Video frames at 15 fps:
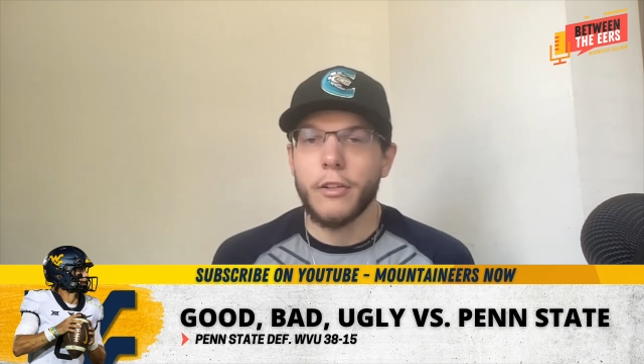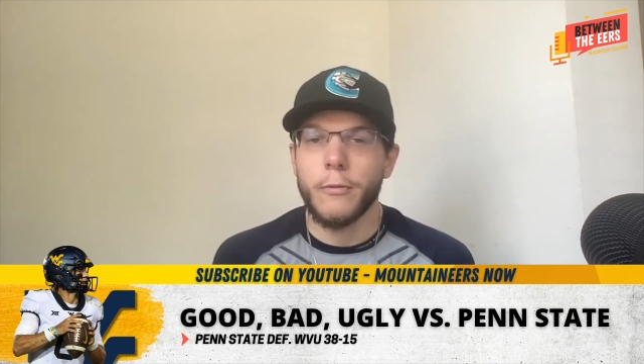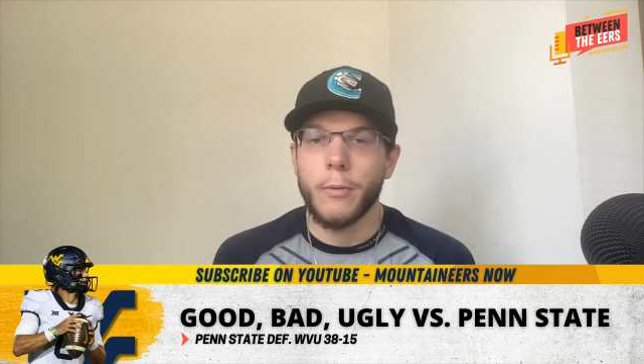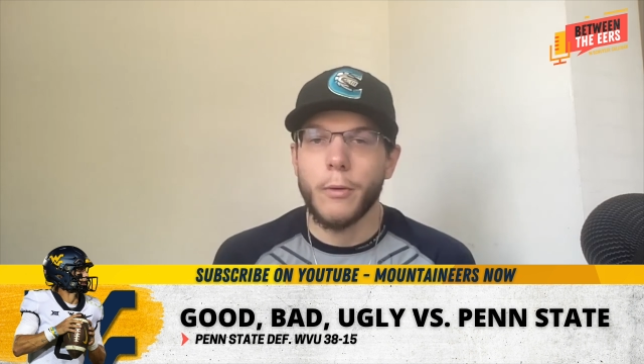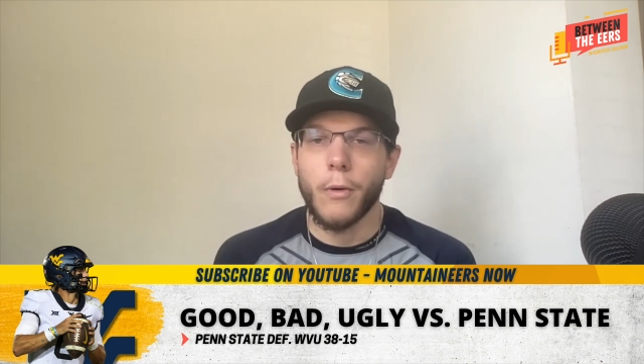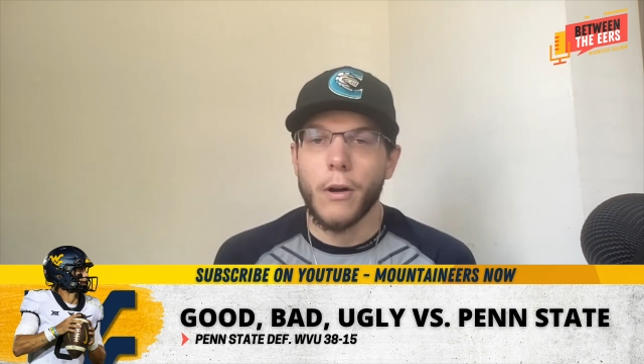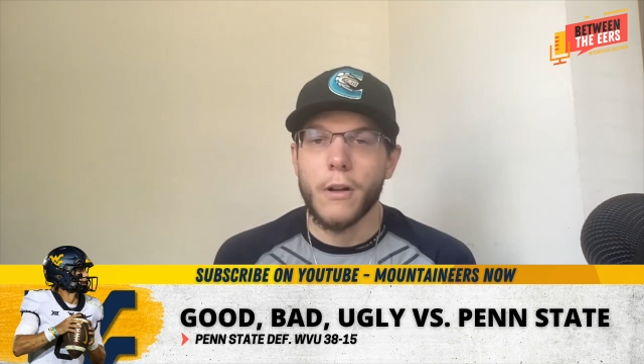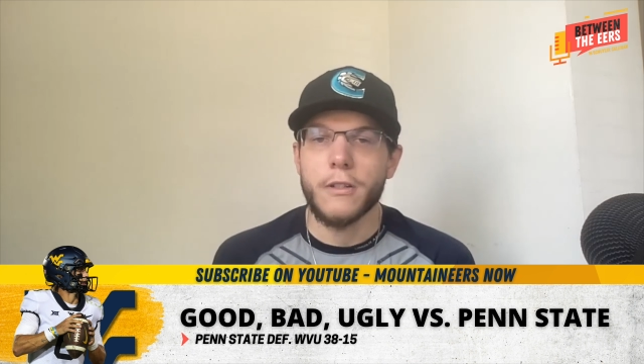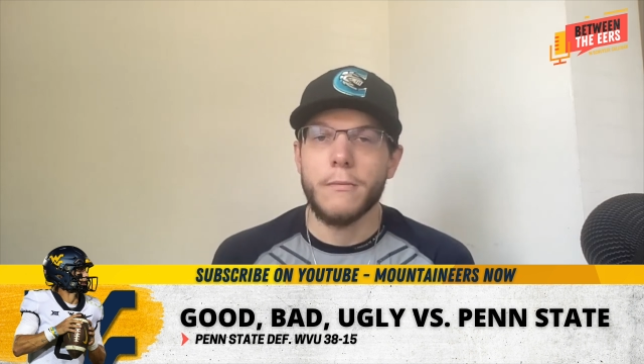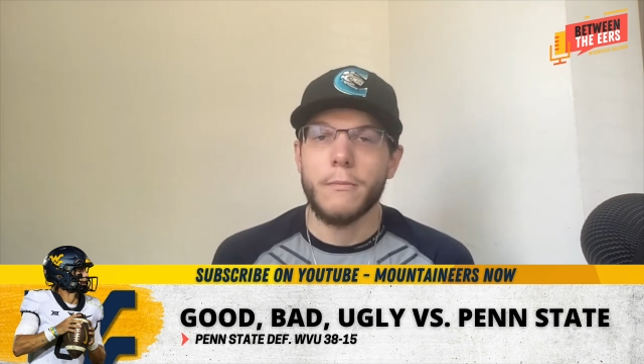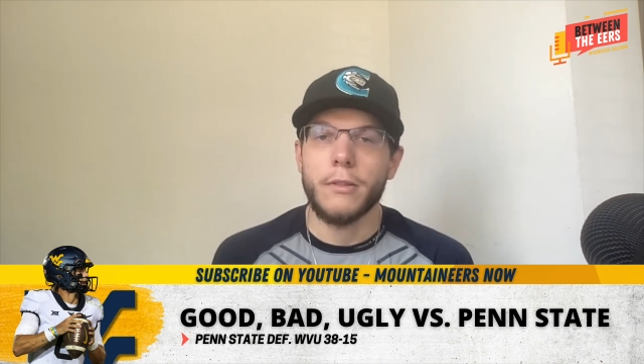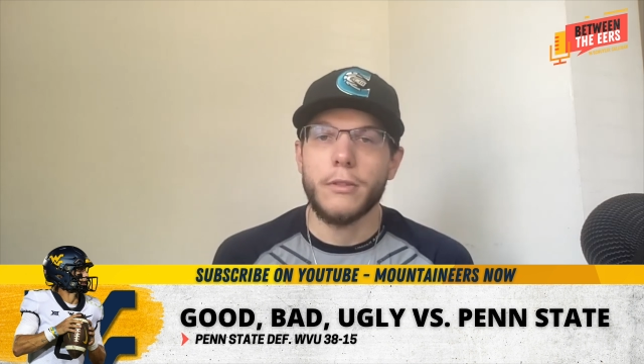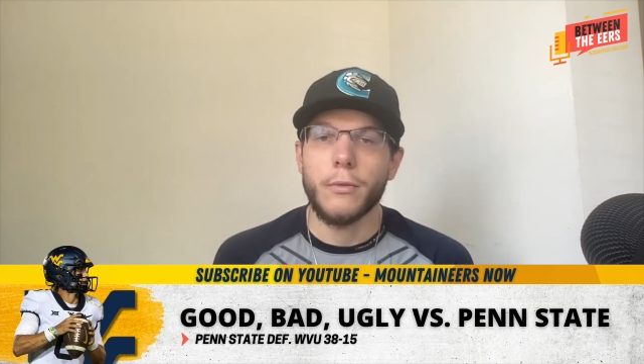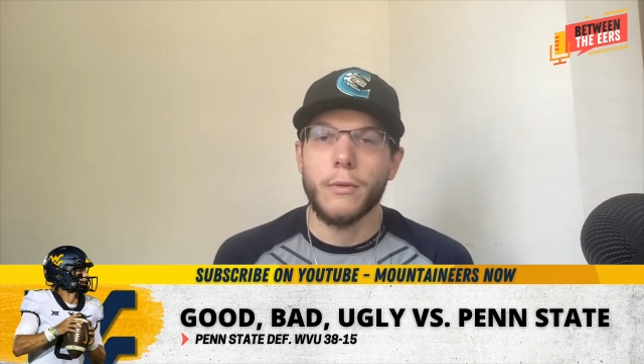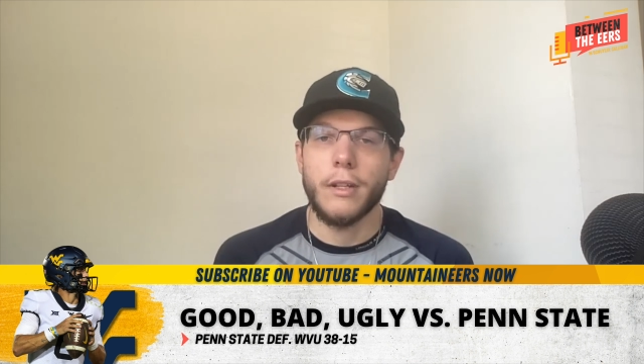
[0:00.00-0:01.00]
You've been watching
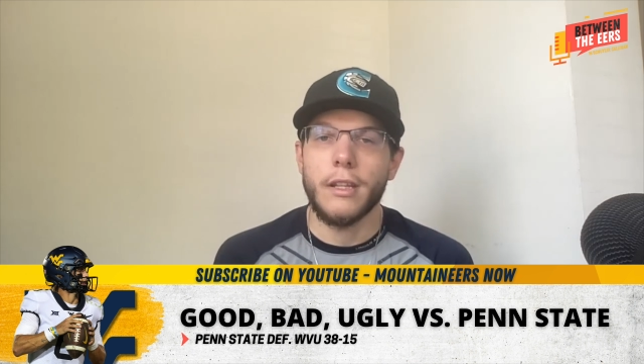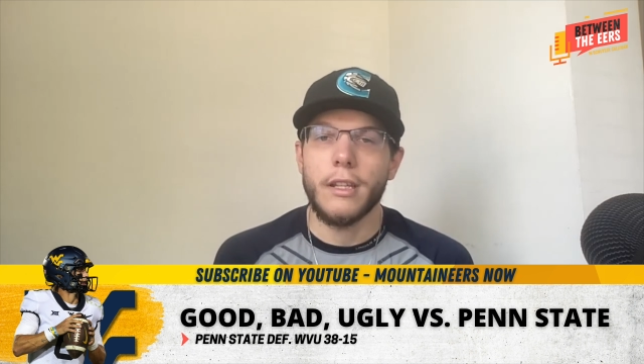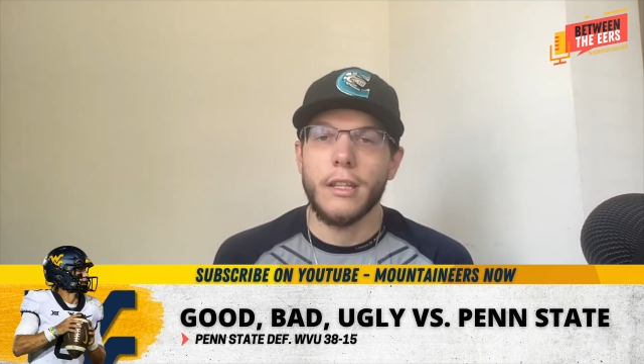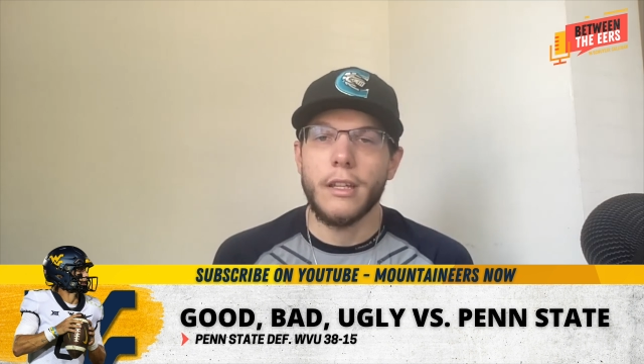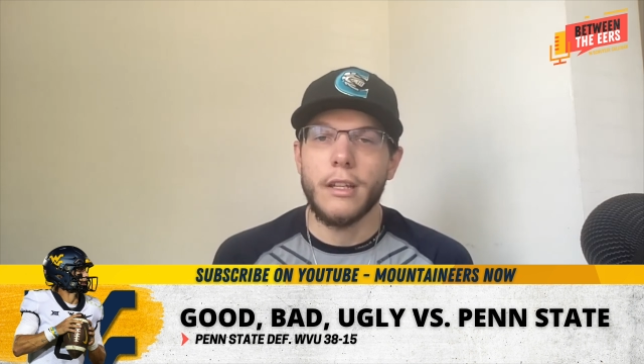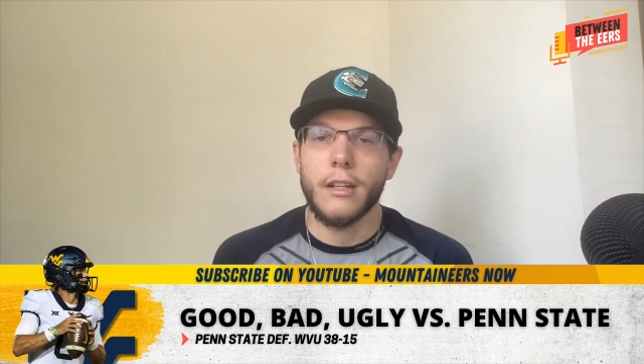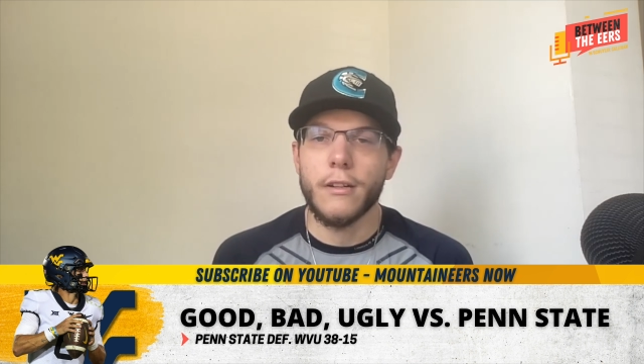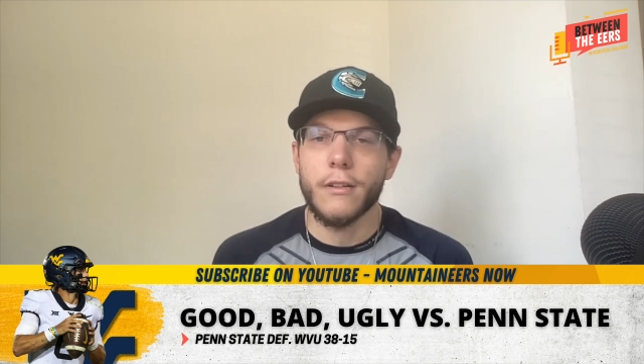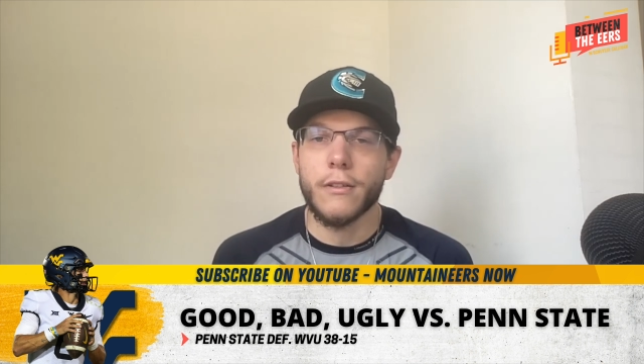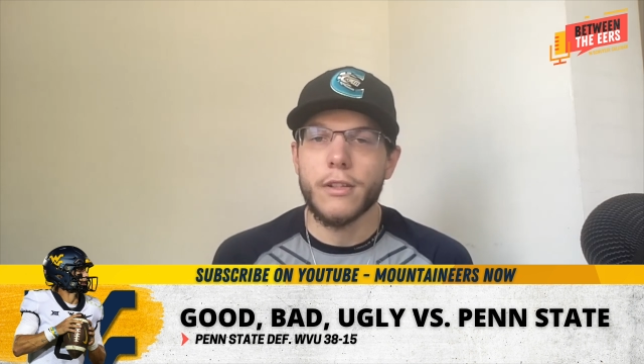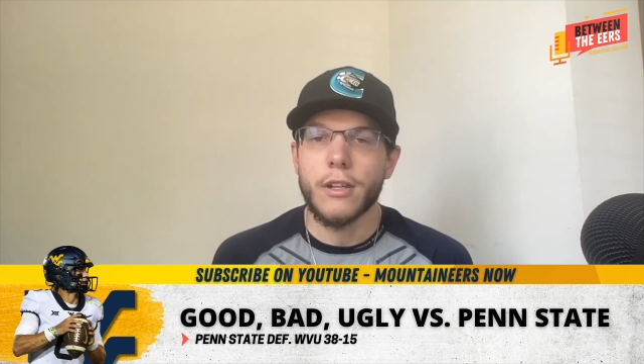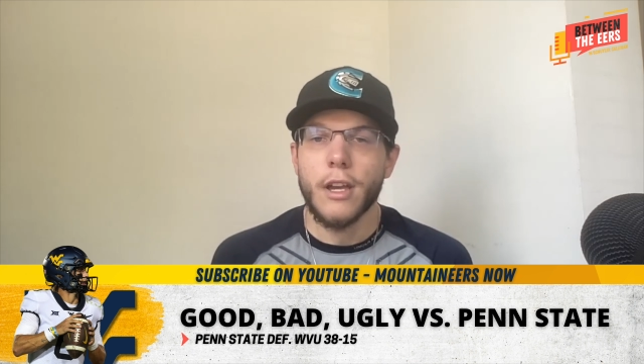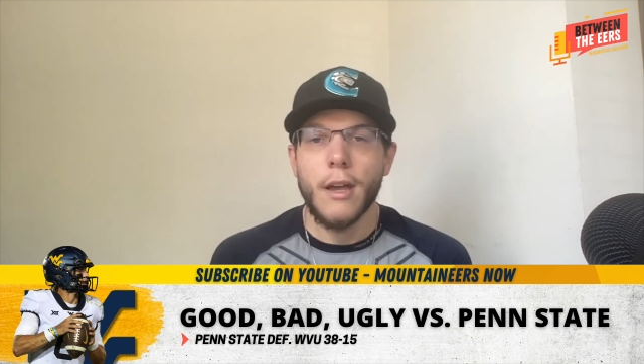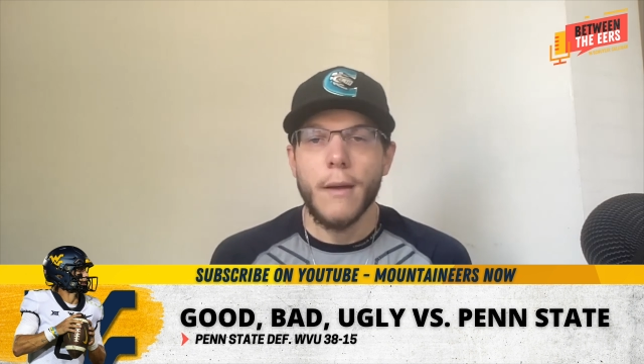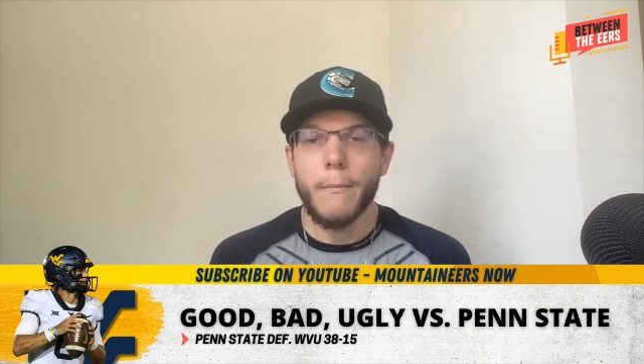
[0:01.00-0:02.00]
Between the Ears.